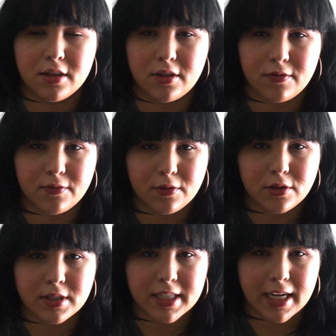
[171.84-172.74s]
the
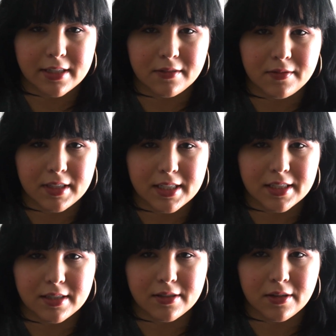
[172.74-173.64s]
full size of
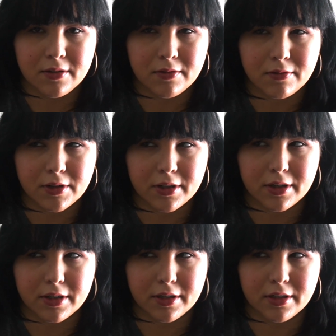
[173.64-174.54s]
these
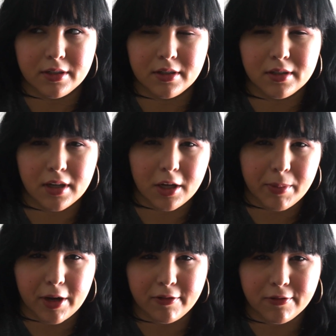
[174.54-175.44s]
for
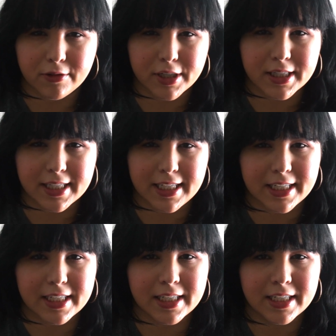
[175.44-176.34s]
about
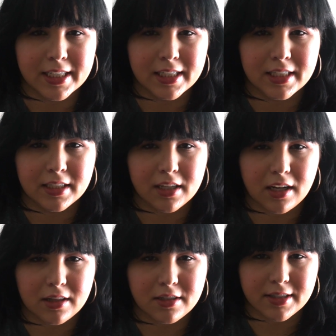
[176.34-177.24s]
$14
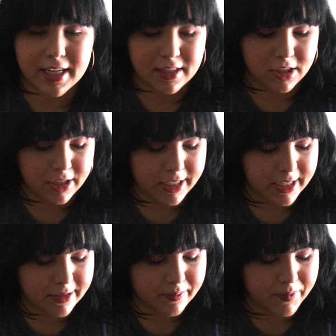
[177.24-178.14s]
at
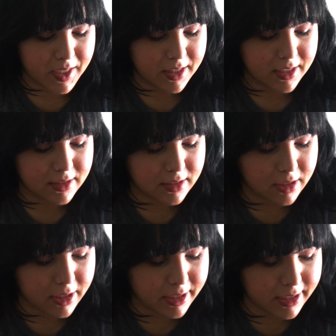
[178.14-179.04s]
Target. I think
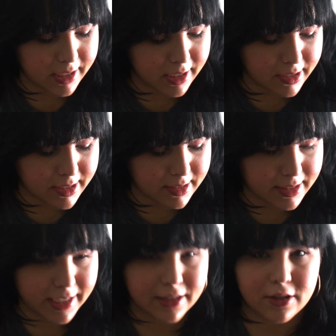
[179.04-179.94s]
Target carries
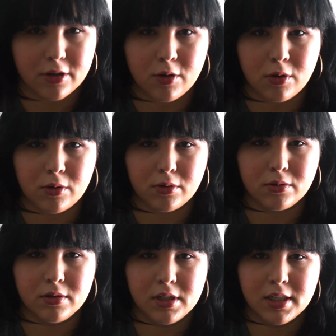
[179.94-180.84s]
like their whole